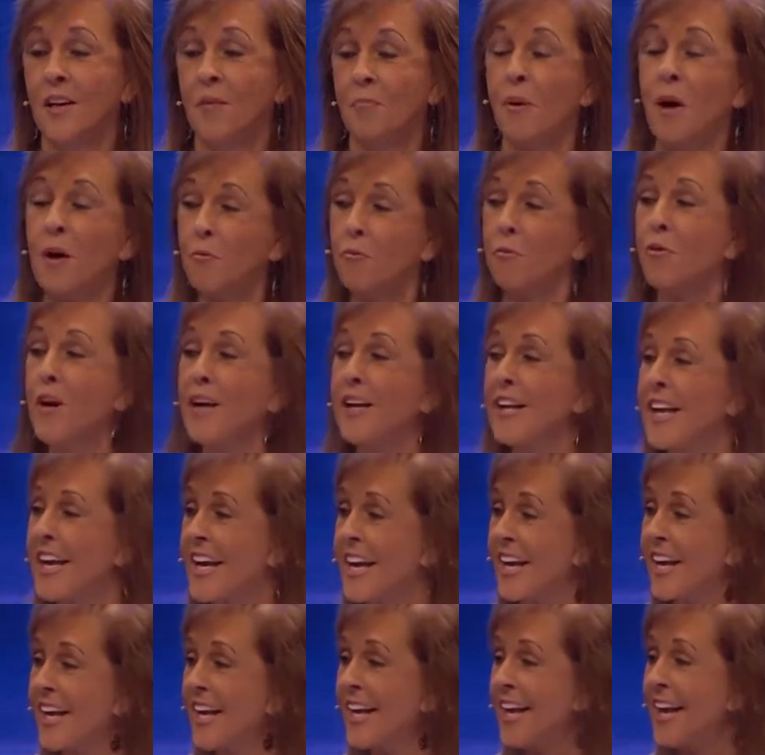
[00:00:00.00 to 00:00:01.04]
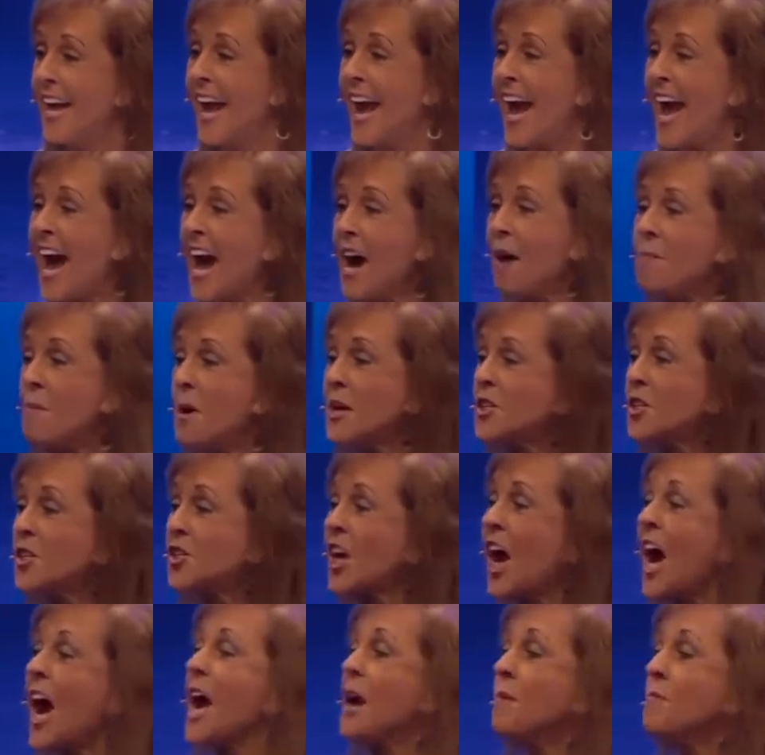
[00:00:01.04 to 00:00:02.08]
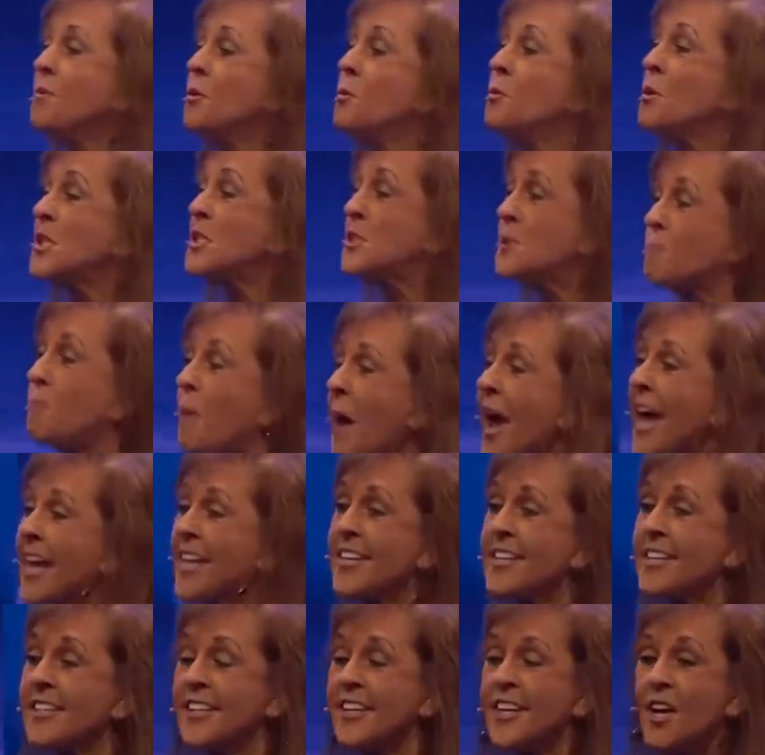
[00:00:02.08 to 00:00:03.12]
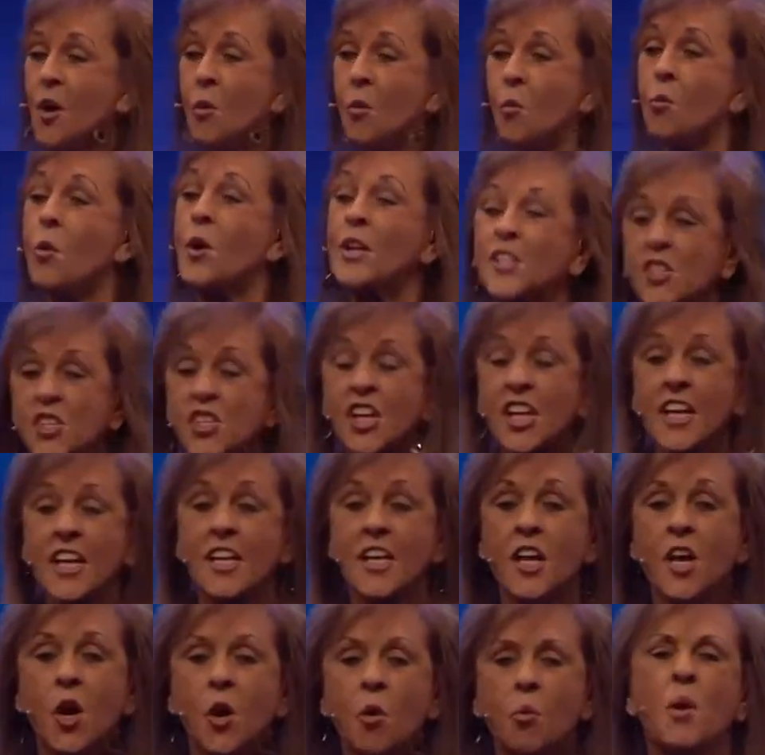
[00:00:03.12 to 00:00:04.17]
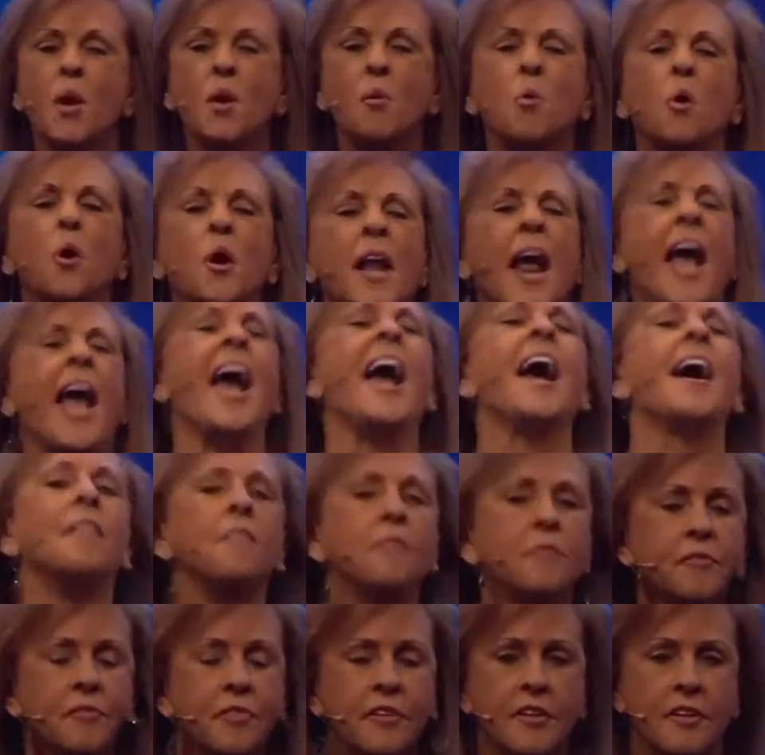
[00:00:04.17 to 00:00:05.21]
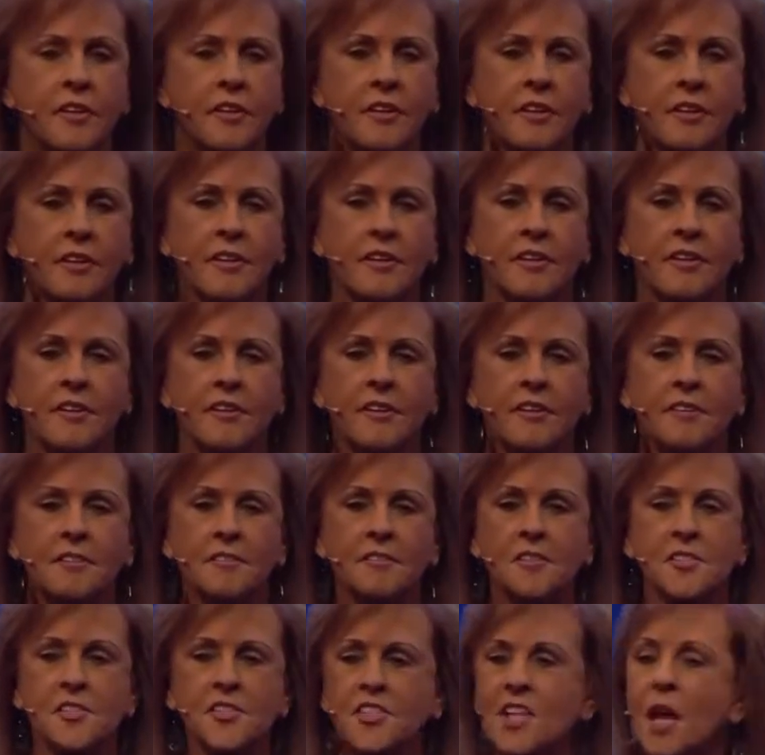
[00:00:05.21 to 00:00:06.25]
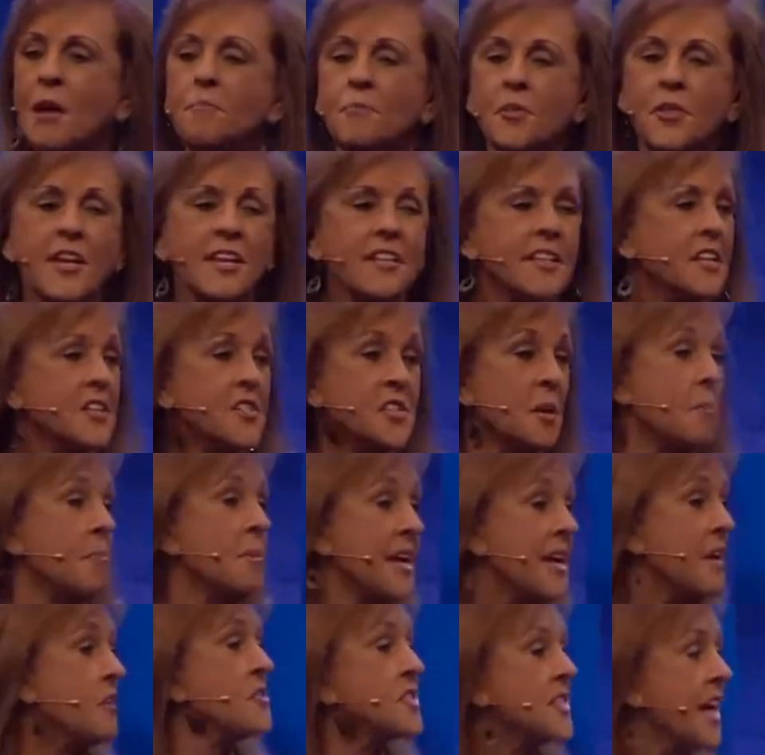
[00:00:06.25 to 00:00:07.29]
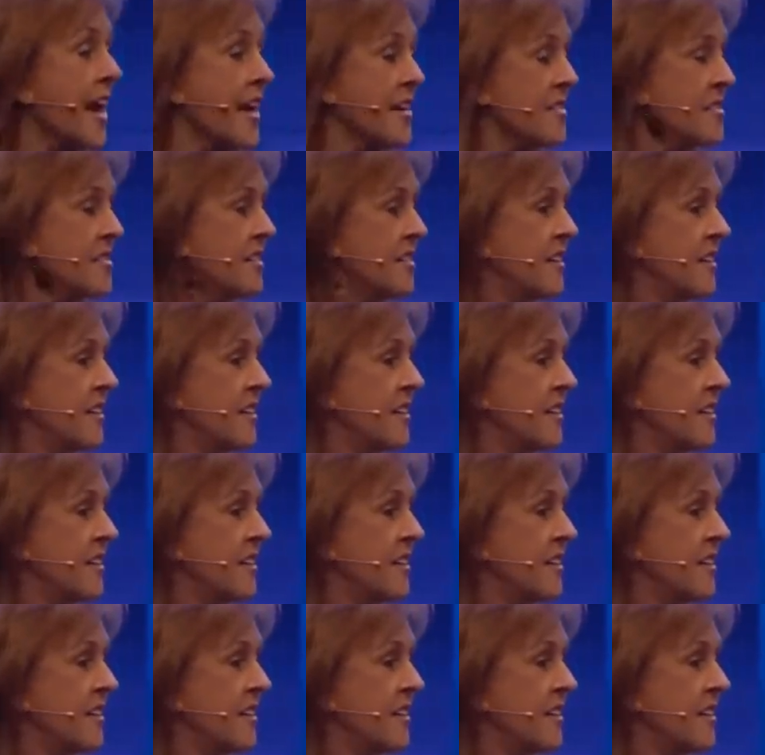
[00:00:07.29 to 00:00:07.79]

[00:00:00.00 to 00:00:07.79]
But really, how much time do we spend wishing we would have something that somebody else has?